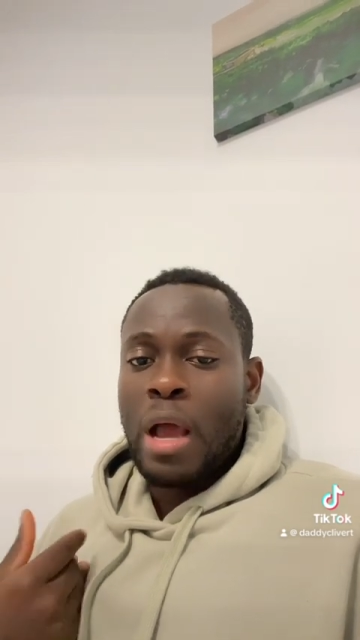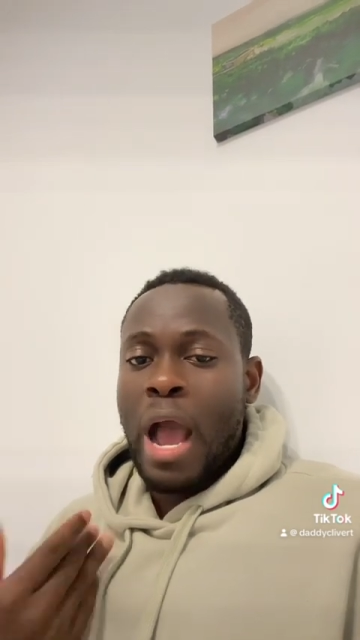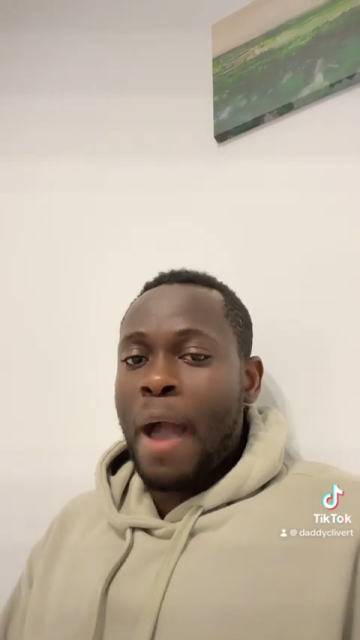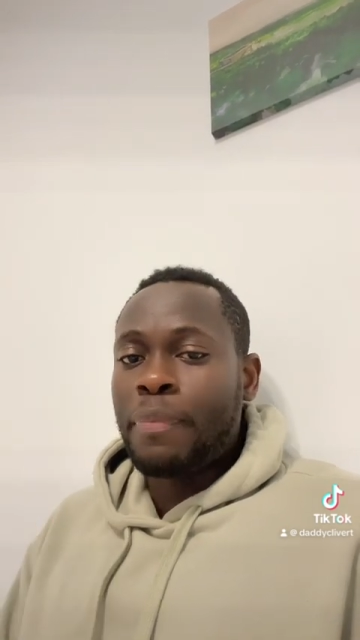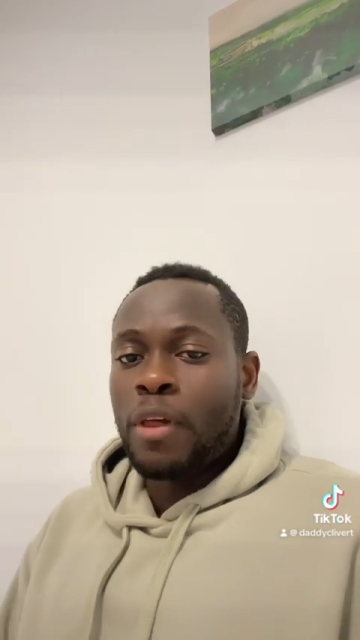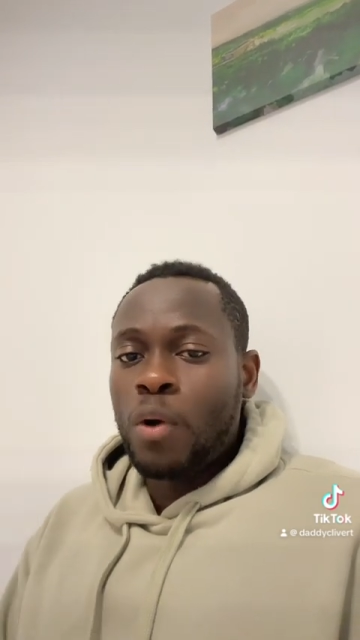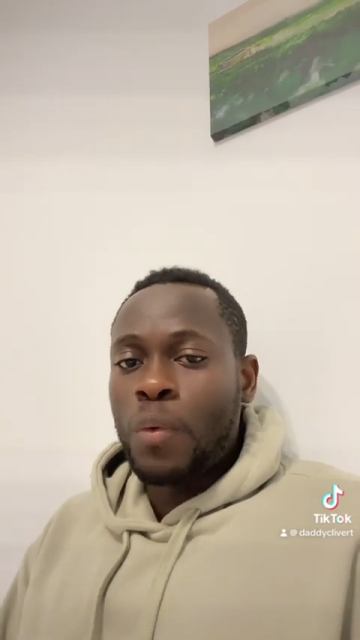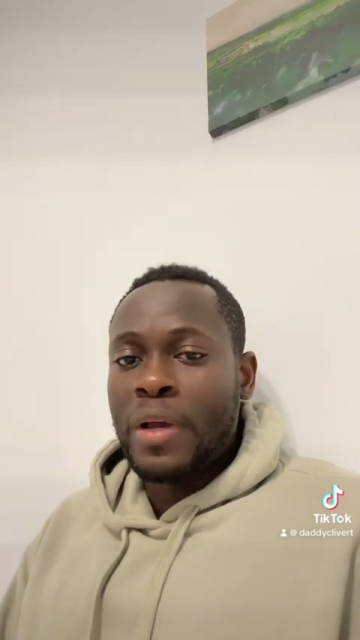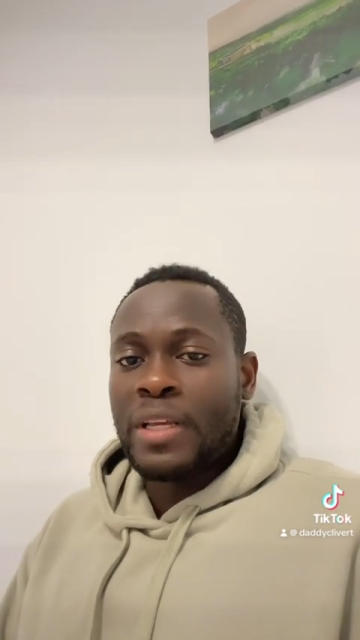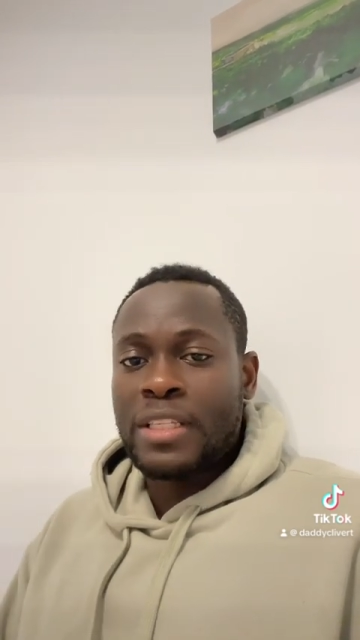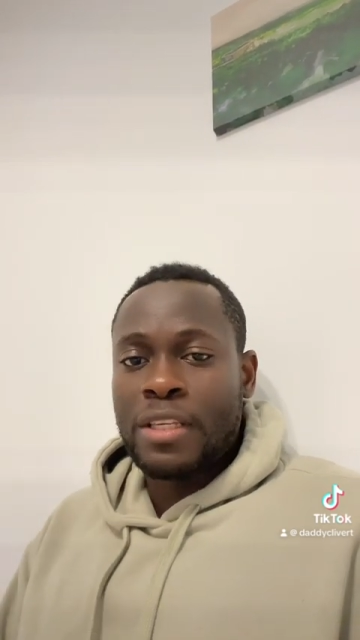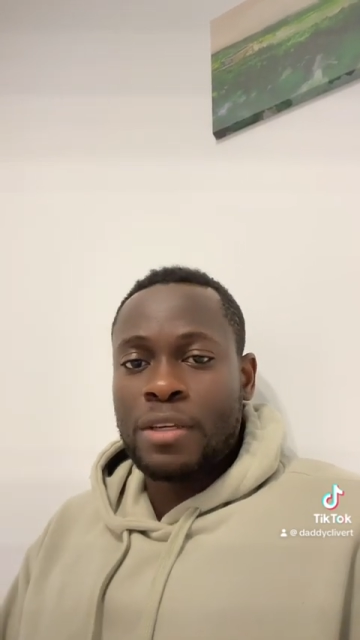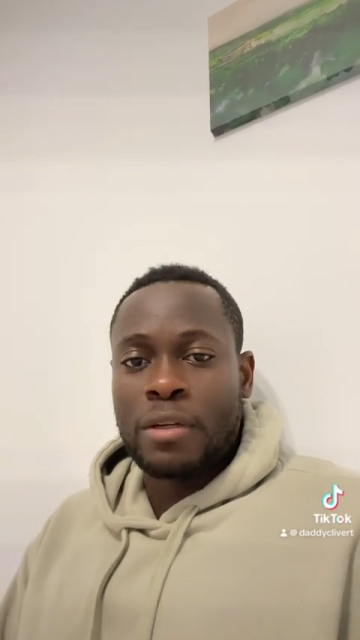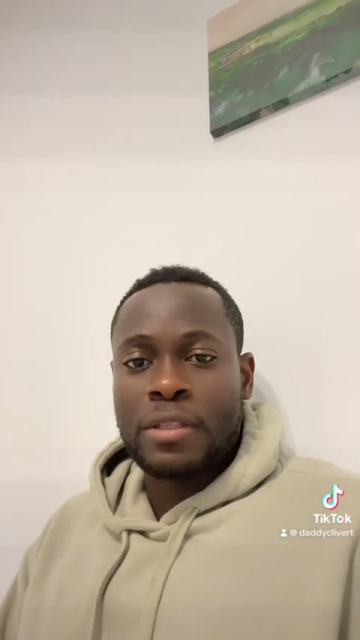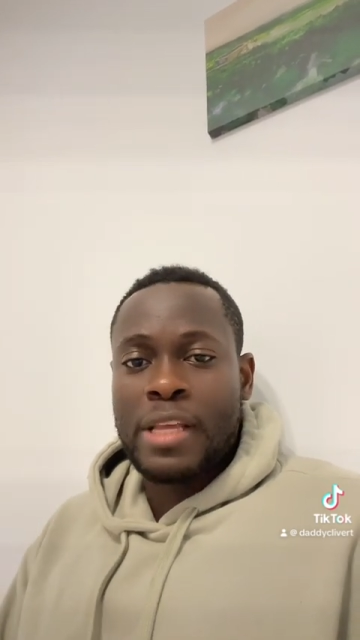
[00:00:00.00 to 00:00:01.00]
I'm not
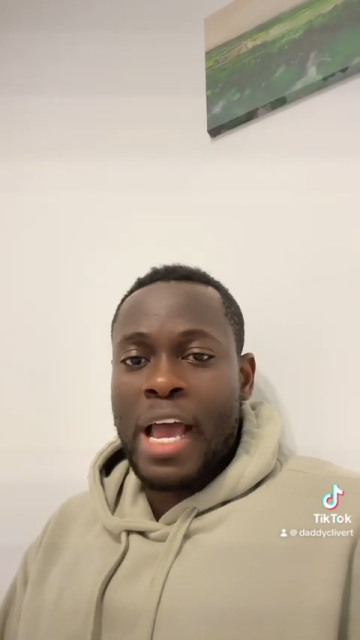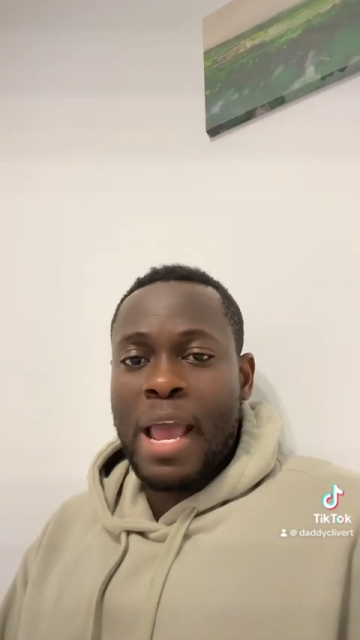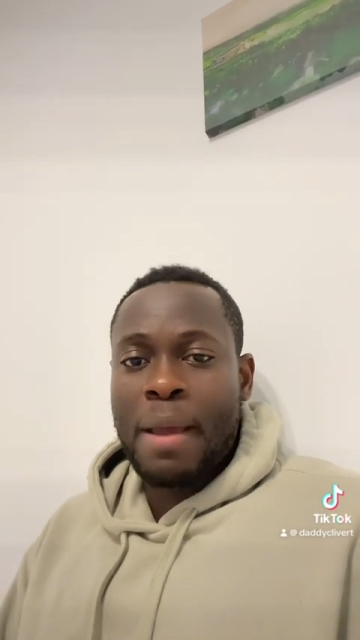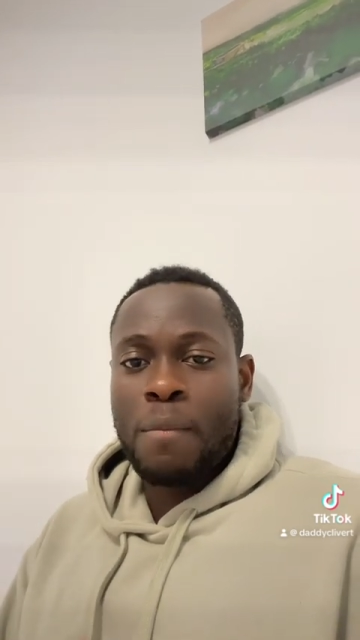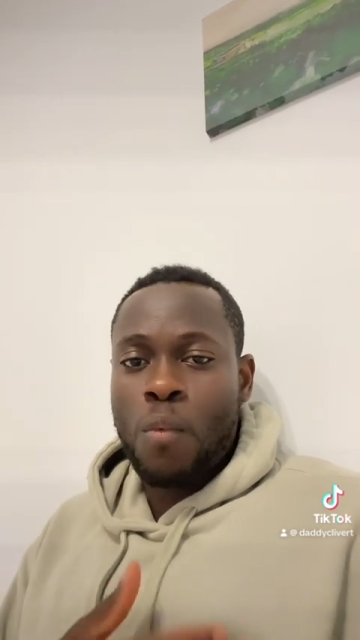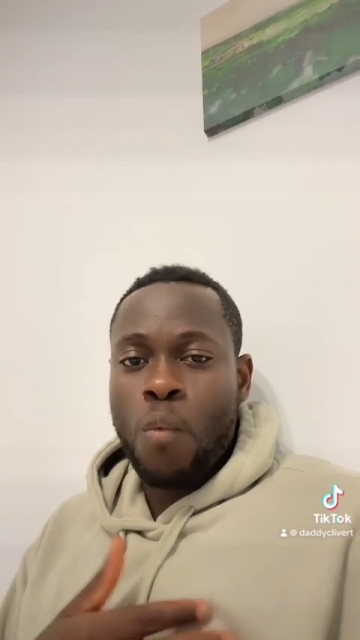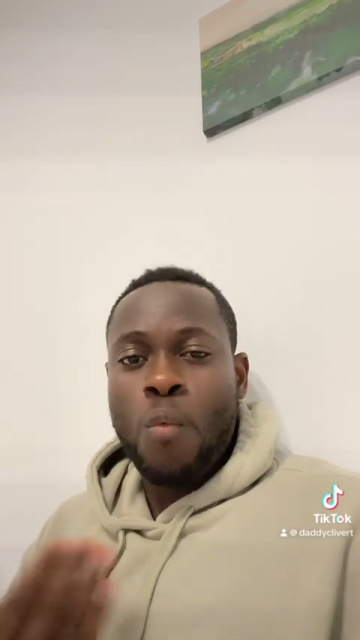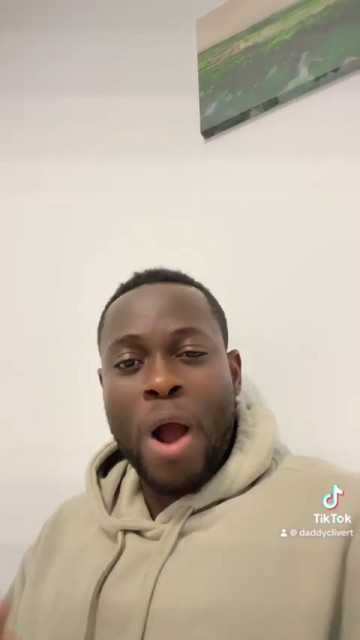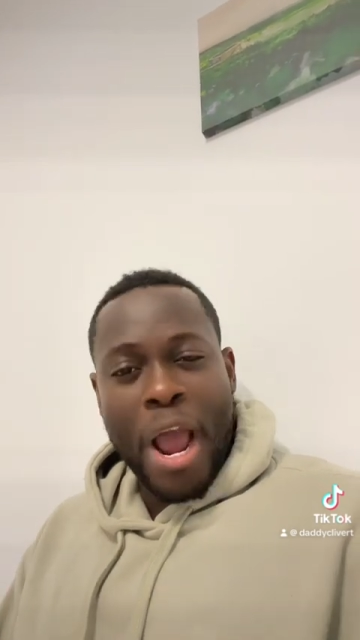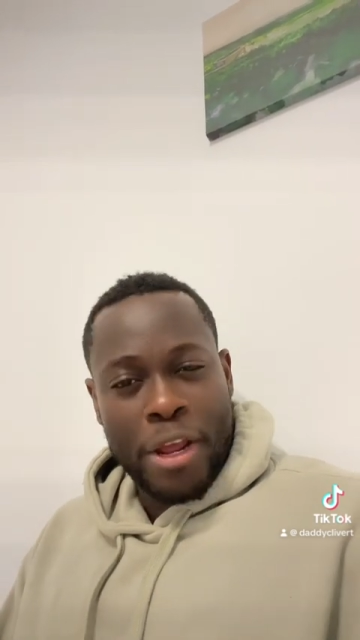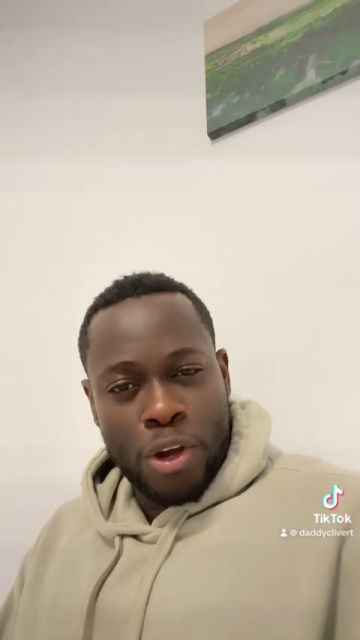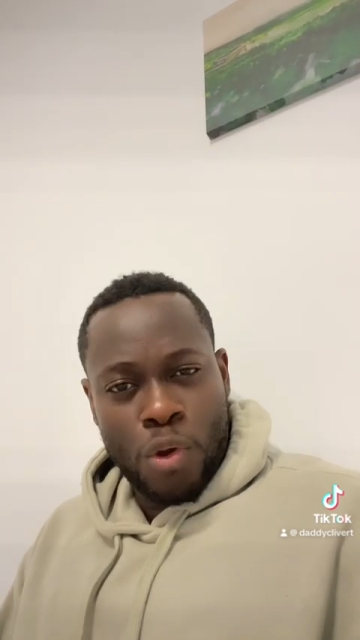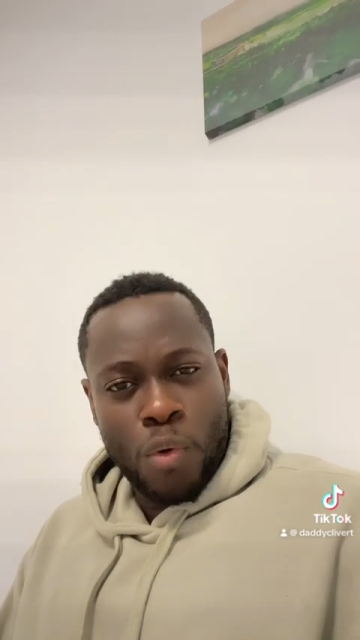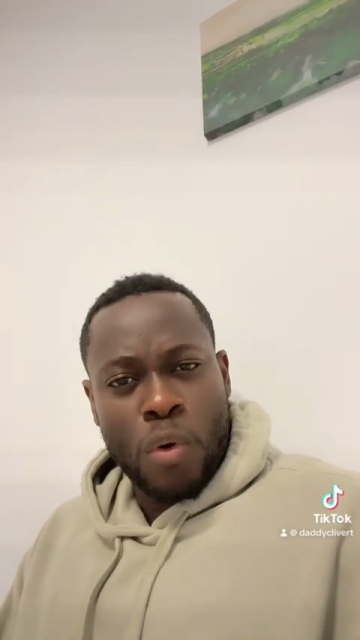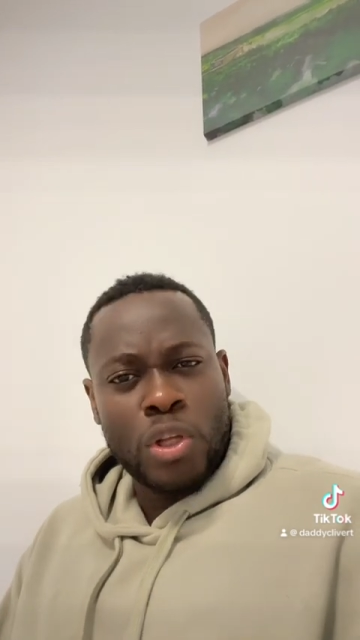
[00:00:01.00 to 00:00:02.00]
wasting your time. Why
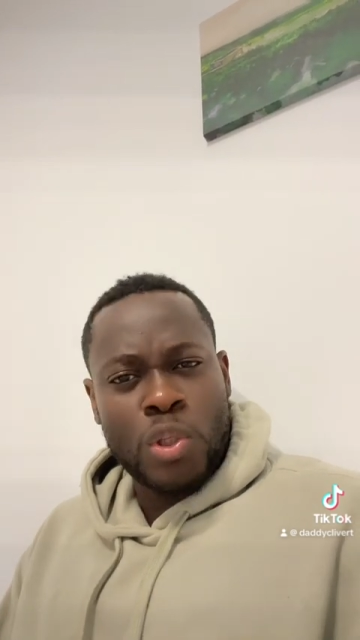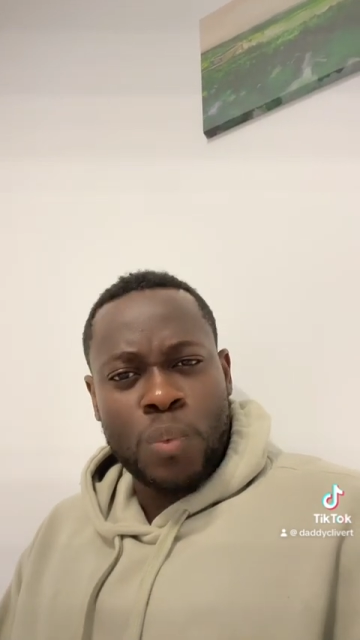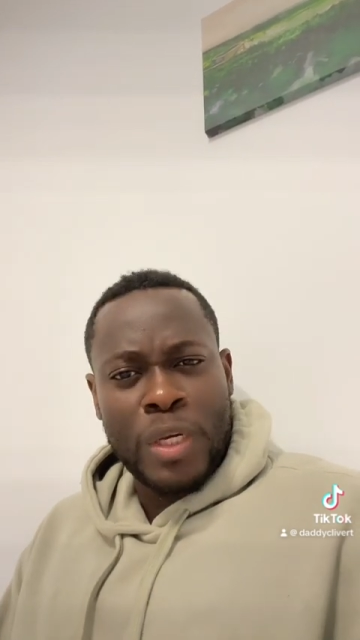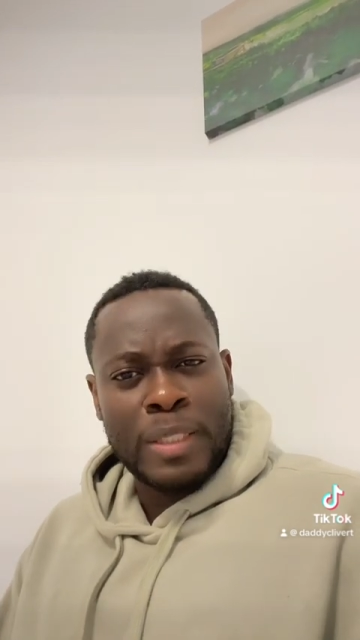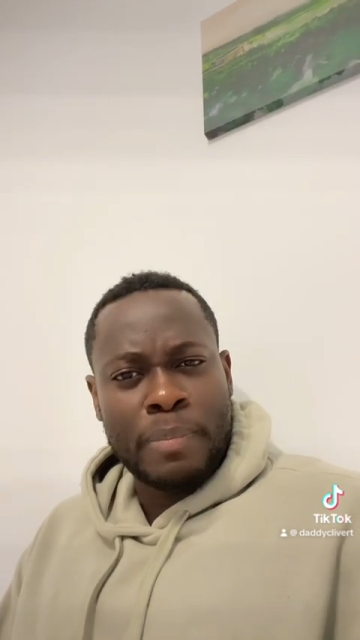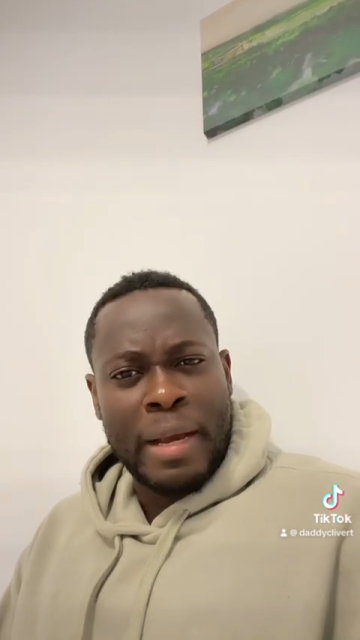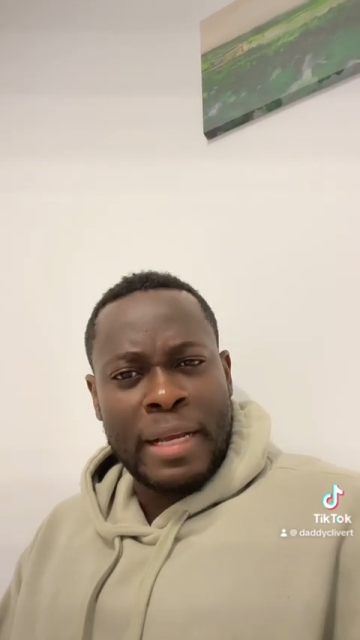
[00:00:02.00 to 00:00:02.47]
do you want to waste my